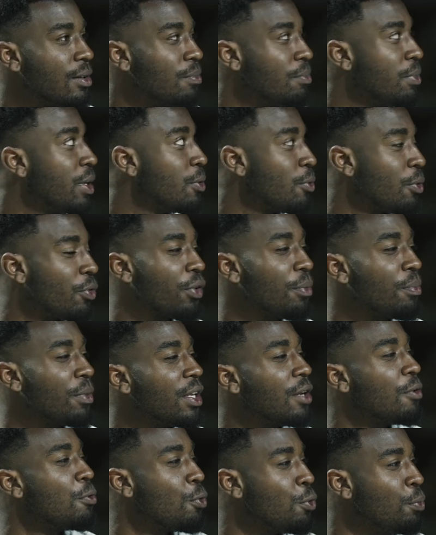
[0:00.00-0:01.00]
been with him in
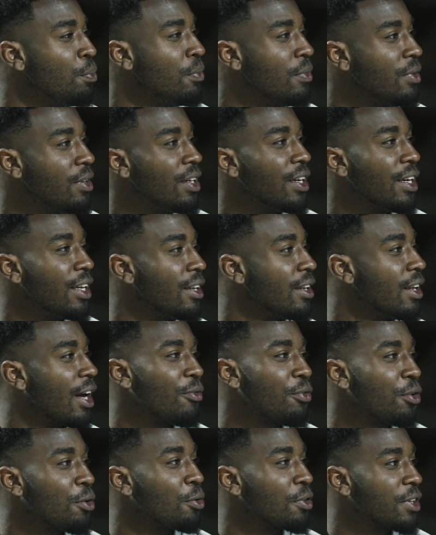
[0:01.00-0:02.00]
the room, in
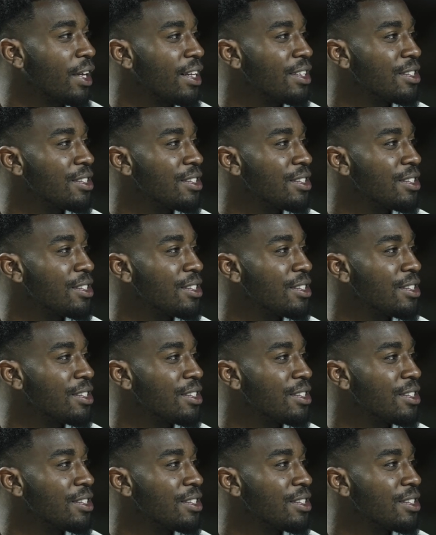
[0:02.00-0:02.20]
every hotel.